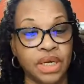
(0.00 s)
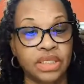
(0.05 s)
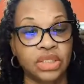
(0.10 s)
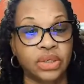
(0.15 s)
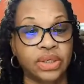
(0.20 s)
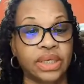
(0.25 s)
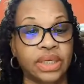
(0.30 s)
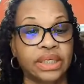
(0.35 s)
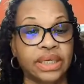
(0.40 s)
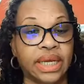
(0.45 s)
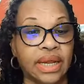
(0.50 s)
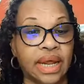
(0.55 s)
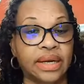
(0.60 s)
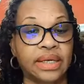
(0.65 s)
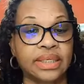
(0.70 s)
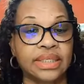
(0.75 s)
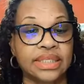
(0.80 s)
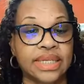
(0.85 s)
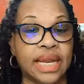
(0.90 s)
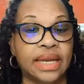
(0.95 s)
So they'll get an
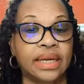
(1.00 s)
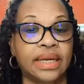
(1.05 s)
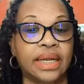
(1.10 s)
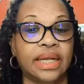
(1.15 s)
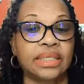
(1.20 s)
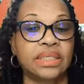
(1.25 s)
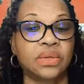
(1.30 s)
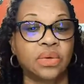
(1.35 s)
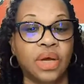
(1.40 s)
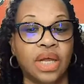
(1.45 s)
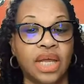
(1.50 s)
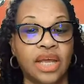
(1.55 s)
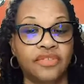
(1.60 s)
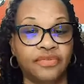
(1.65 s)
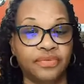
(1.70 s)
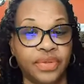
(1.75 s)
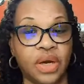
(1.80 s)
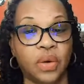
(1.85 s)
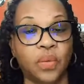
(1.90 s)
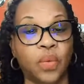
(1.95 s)
understanding is
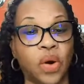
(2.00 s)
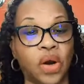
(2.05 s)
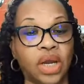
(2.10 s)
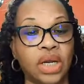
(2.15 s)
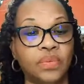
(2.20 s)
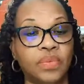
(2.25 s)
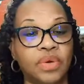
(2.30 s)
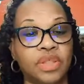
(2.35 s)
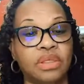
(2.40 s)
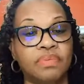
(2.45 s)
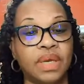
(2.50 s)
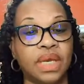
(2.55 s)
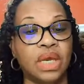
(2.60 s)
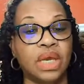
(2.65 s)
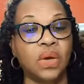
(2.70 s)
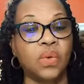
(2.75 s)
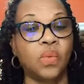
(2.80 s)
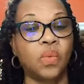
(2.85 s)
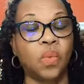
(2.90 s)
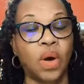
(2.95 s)
if they're working with
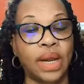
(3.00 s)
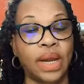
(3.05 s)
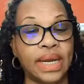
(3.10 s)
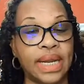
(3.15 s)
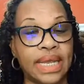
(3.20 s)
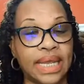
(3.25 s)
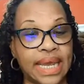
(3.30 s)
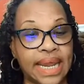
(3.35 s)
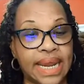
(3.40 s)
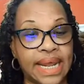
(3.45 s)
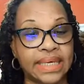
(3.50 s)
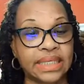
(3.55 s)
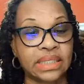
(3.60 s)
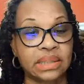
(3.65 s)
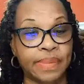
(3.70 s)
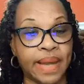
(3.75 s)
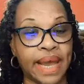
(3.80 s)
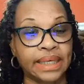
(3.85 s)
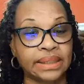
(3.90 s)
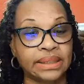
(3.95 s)
me, what they can
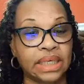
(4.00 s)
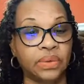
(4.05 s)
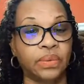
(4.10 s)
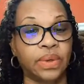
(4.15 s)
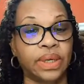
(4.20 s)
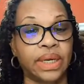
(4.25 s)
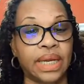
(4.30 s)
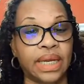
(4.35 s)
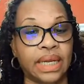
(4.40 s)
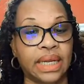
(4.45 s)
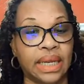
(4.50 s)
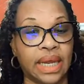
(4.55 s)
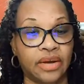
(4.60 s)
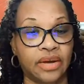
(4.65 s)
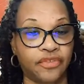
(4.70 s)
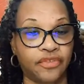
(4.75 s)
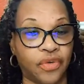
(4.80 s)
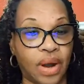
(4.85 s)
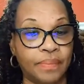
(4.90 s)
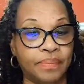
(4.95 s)
expect and what they can
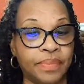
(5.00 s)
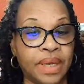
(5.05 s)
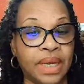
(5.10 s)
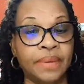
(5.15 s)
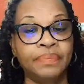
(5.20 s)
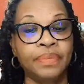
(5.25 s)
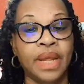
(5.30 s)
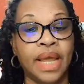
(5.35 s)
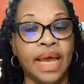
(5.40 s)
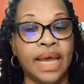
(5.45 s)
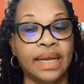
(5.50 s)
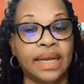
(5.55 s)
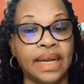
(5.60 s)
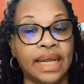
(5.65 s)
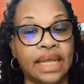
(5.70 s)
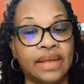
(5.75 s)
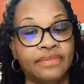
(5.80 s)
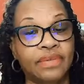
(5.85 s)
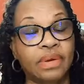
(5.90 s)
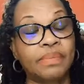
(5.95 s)
get from me. And then
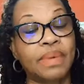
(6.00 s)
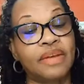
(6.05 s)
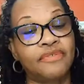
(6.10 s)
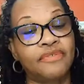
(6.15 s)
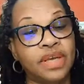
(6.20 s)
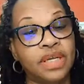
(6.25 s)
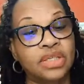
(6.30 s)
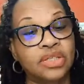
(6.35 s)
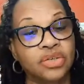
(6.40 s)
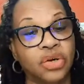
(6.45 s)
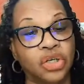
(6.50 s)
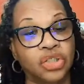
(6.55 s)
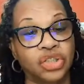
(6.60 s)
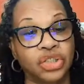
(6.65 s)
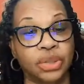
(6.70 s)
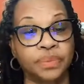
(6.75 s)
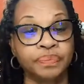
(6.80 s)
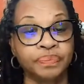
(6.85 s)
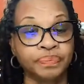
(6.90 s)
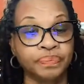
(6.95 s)
I give them my fee
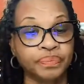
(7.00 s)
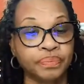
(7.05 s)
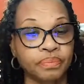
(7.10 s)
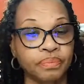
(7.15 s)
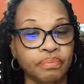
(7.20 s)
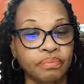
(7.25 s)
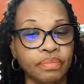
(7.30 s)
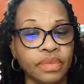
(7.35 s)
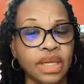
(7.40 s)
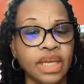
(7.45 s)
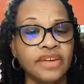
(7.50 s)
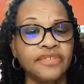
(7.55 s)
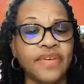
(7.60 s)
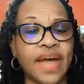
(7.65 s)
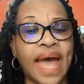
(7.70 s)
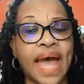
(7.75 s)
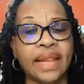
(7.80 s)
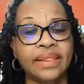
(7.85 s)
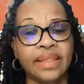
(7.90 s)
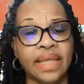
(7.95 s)
structure. If
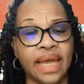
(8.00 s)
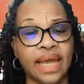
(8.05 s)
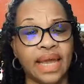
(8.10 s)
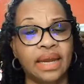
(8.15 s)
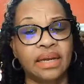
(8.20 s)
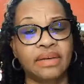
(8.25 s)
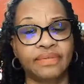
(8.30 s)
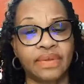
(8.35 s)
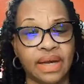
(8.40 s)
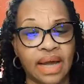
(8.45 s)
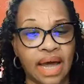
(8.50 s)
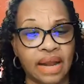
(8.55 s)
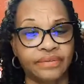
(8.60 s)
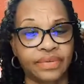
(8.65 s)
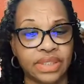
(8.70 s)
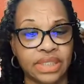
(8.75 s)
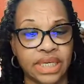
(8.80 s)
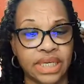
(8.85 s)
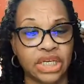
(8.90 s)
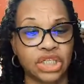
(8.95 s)
at the end of the
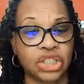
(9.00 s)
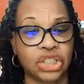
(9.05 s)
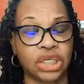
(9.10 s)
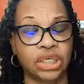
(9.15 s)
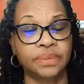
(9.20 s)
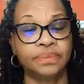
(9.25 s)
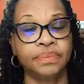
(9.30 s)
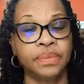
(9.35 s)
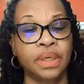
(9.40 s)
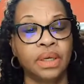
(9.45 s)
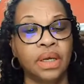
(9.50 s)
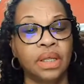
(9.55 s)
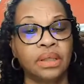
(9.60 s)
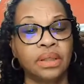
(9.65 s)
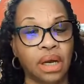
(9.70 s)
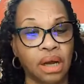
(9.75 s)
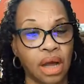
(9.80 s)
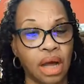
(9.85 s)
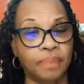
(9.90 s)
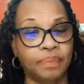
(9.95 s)
conversation,
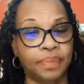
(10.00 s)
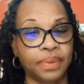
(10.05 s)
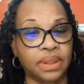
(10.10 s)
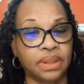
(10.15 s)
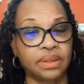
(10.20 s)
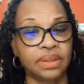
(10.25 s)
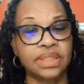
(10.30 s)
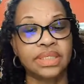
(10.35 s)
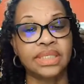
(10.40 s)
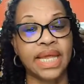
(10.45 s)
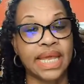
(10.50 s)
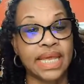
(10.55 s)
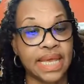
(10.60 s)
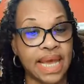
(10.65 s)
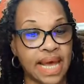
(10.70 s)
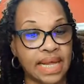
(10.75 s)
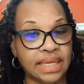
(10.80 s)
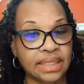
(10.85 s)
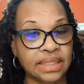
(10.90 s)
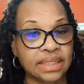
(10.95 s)
the couple say
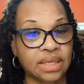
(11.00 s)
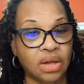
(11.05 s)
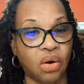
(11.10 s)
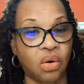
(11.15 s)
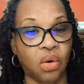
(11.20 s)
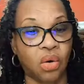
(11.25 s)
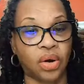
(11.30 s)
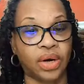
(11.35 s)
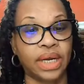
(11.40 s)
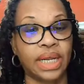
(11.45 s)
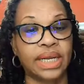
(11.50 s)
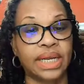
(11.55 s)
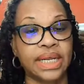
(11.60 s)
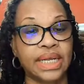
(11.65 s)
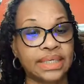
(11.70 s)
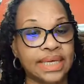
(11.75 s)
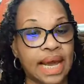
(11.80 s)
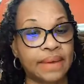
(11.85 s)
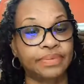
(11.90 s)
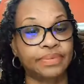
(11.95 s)
yes, or they
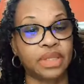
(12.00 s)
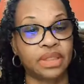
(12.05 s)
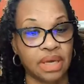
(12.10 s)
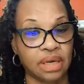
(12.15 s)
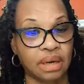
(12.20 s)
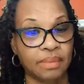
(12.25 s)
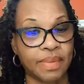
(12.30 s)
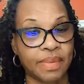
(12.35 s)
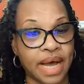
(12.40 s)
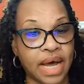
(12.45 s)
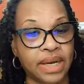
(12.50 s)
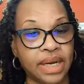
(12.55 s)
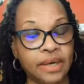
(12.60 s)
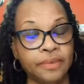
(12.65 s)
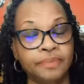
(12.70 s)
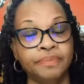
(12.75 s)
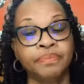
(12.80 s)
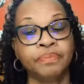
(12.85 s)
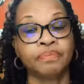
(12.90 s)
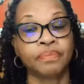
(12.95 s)
need time to think about
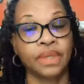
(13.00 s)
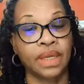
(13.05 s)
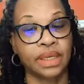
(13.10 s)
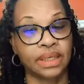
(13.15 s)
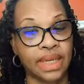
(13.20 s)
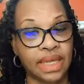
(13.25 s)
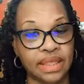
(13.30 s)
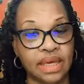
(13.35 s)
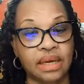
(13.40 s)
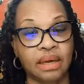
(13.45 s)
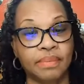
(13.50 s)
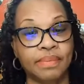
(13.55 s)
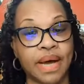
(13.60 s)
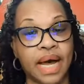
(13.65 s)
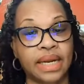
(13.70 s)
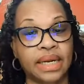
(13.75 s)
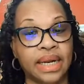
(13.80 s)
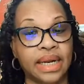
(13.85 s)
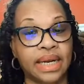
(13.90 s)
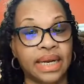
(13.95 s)
it, they think
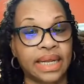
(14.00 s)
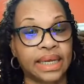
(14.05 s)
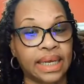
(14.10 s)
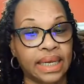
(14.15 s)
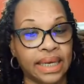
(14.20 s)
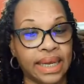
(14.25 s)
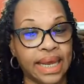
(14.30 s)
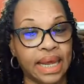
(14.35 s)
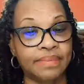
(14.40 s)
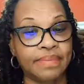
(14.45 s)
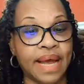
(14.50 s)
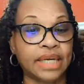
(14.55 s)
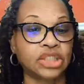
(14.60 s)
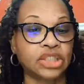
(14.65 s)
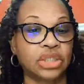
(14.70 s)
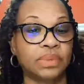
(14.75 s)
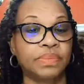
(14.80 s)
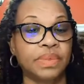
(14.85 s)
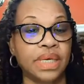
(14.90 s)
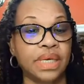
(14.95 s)
about it and they can get back
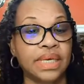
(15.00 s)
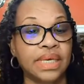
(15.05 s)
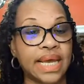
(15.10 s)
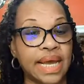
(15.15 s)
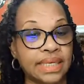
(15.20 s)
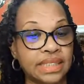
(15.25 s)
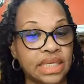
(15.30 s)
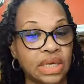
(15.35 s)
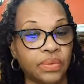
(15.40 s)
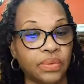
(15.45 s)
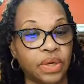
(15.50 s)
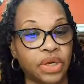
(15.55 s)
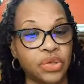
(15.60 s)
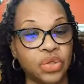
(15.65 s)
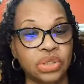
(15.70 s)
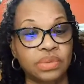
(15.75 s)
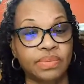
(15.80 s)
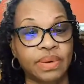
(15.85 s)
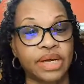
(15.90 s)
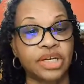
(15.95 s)
to me. Yes, they want to
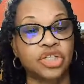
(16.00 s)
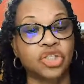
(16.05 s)
use my